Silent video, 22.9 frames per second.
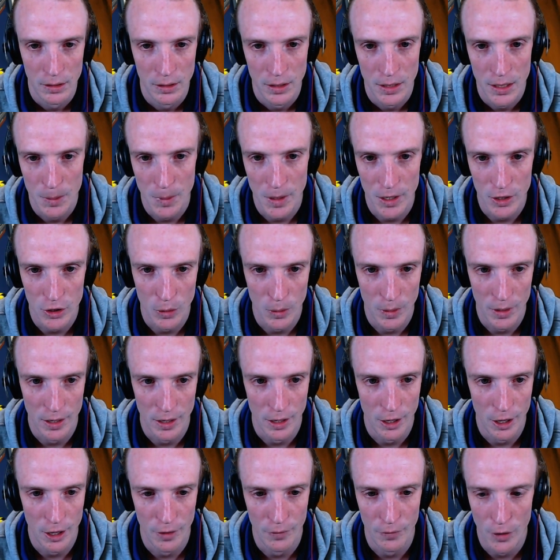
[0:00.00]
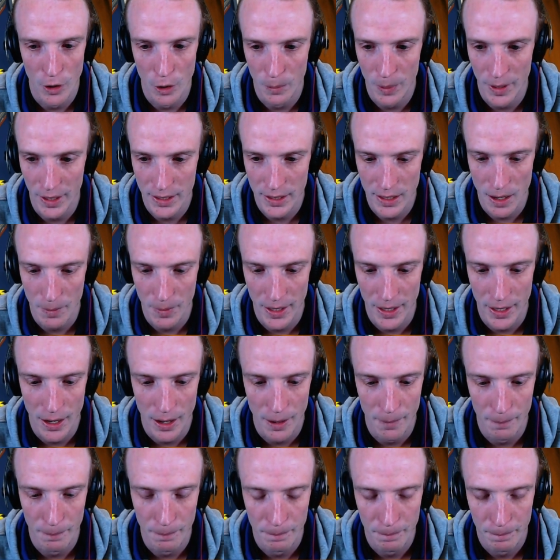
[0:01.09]
Especially with a lot of them Vulpix coming
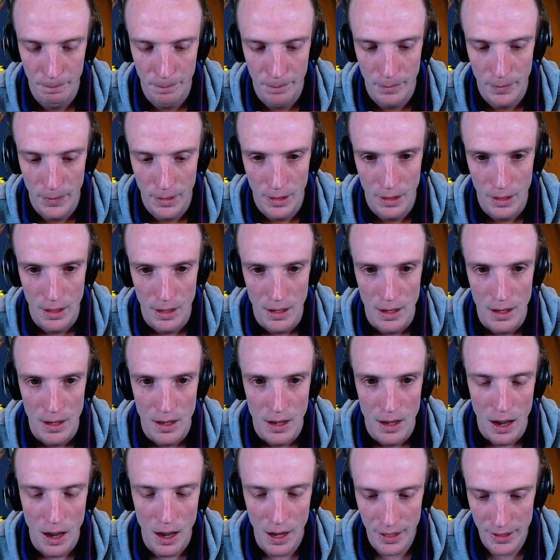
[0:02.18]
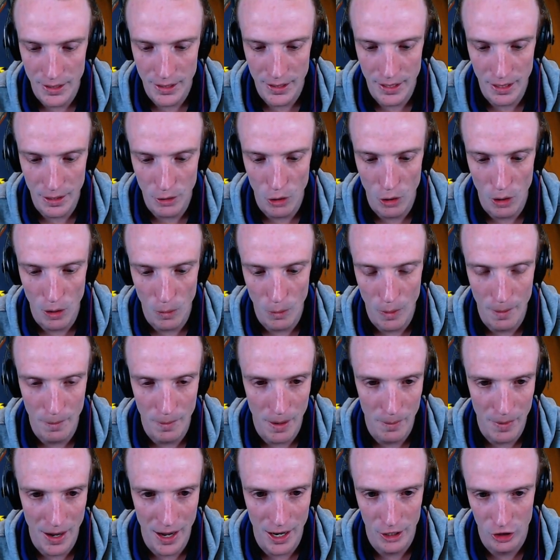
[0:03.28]
down. I just did not want my
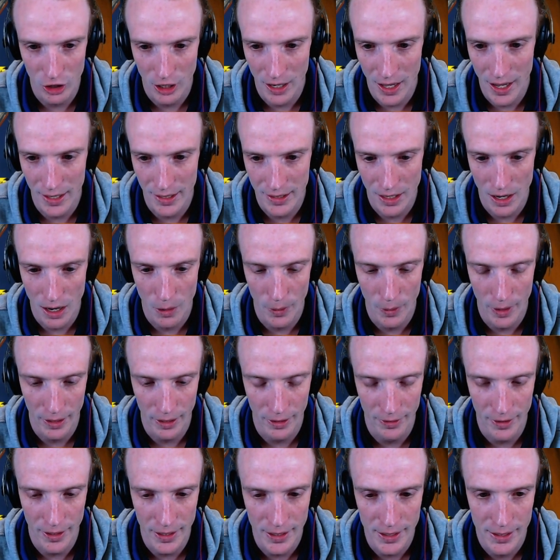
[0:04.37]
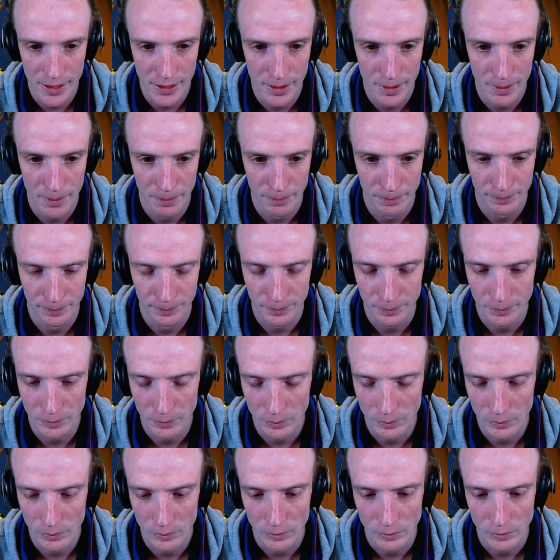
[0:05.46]
martial arts going on this.
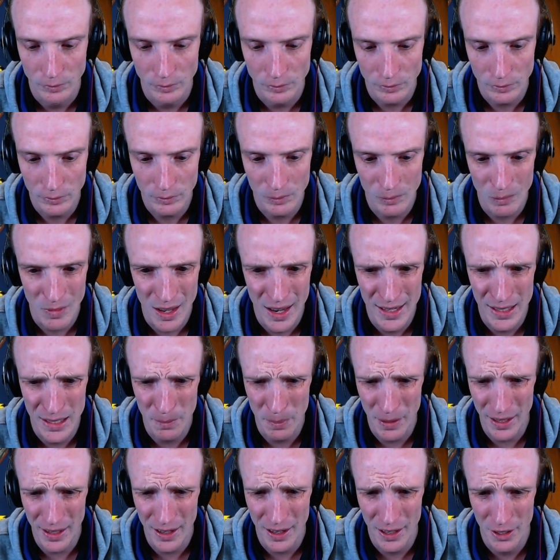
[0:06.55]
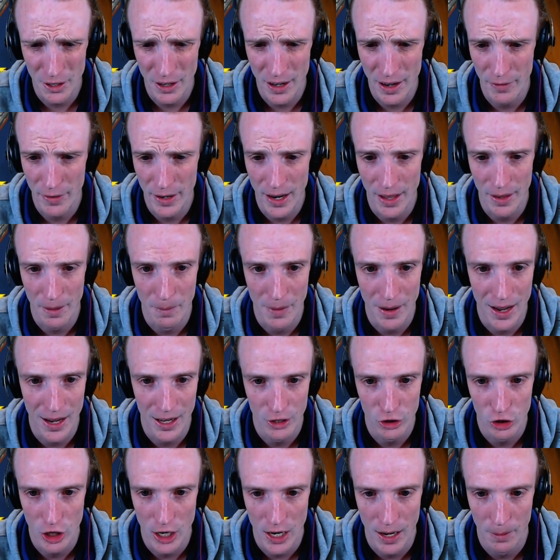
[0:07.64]
And it's a pity I don't have another
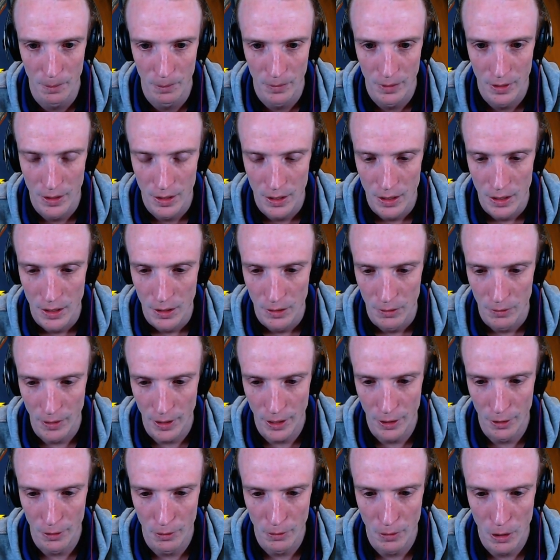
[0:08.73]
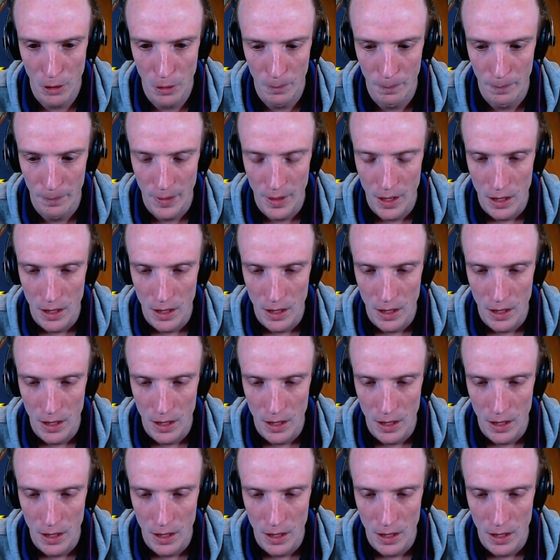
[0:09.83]
MarshChamp ready to roll.